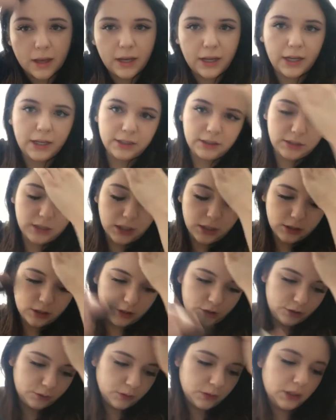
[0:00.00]
It does
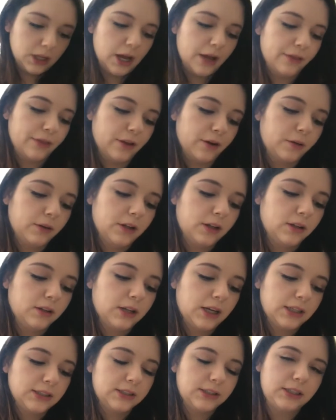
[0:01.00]
do a lot though, and then the
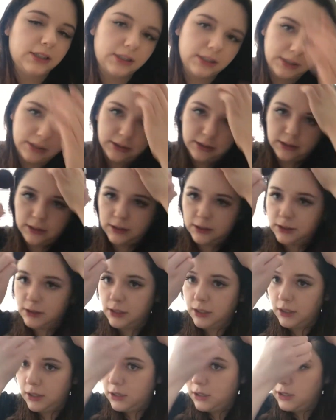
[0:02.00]
last thing is
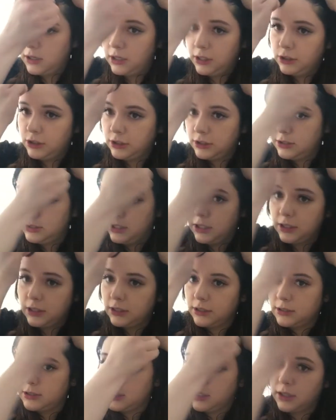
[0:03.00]
I just take
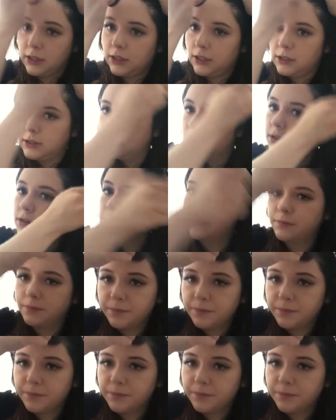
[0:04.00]
this like this.